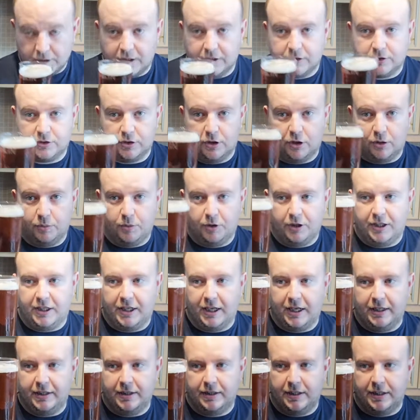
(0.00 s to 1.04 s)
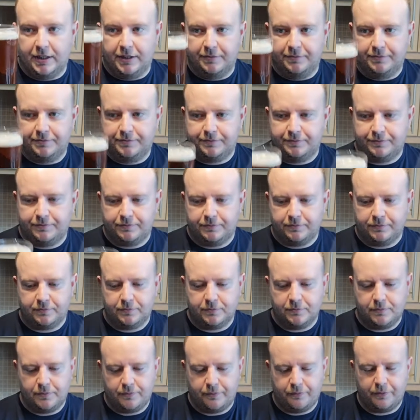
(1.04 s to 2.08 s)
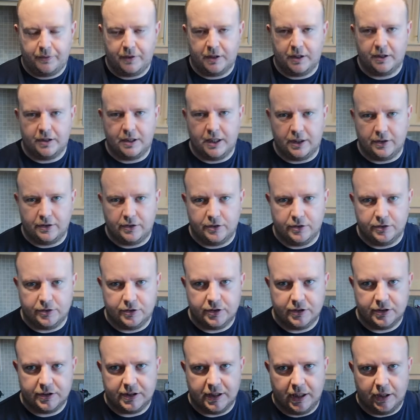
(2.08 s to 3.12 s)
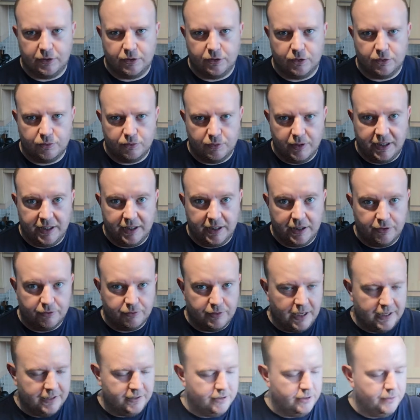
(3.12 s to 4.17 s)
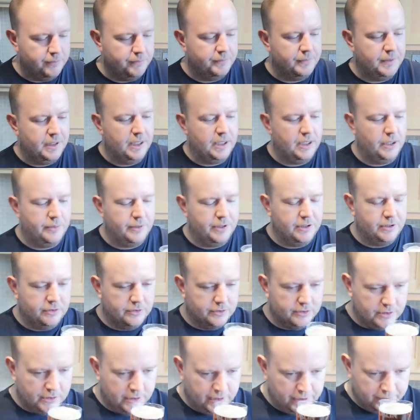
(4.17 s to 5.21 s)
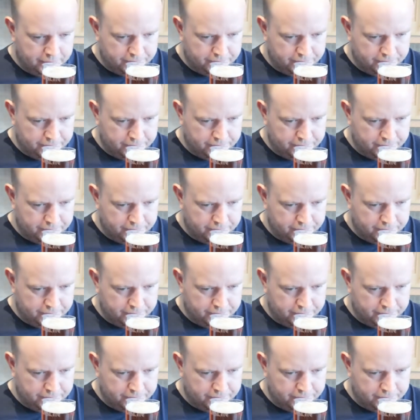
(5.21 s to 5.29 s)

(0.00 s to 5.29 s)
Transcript: That's sort of what you get in there. That does sound really random. I know it does.